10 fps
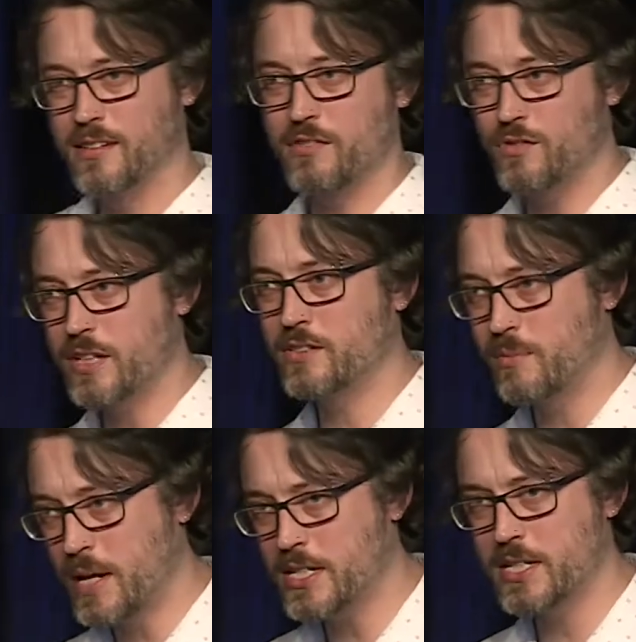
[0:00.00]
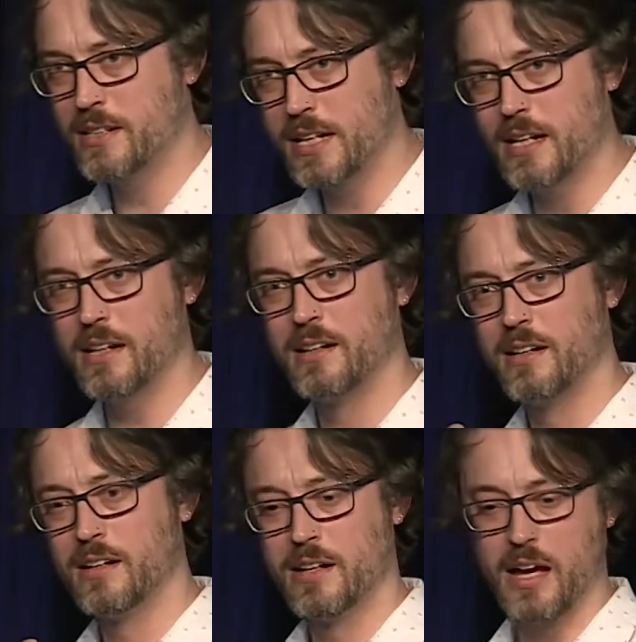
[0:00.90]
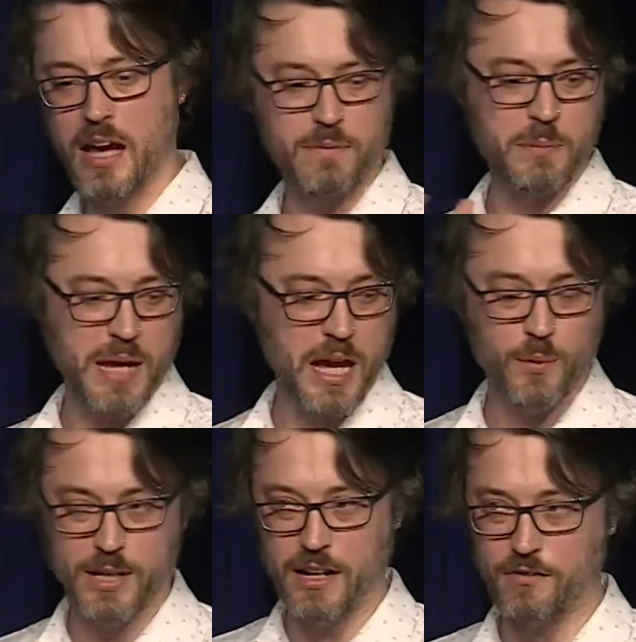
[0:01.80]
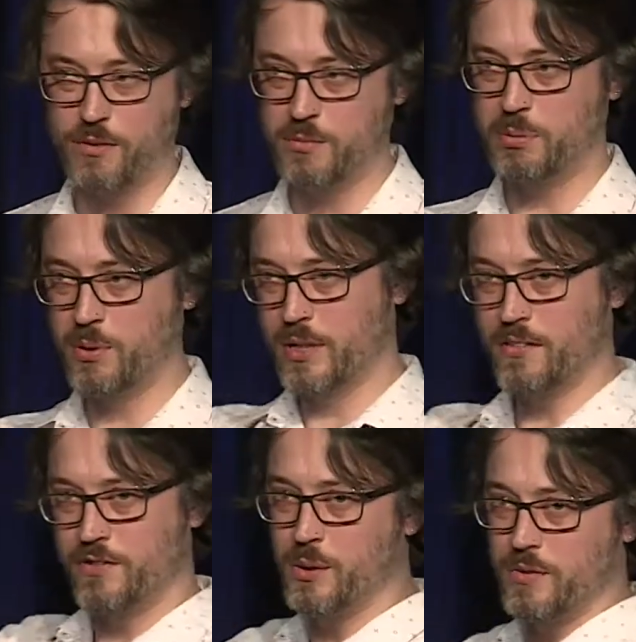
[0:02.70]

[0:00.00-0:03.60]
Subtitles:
of transformation, then the power we get from deploying a few of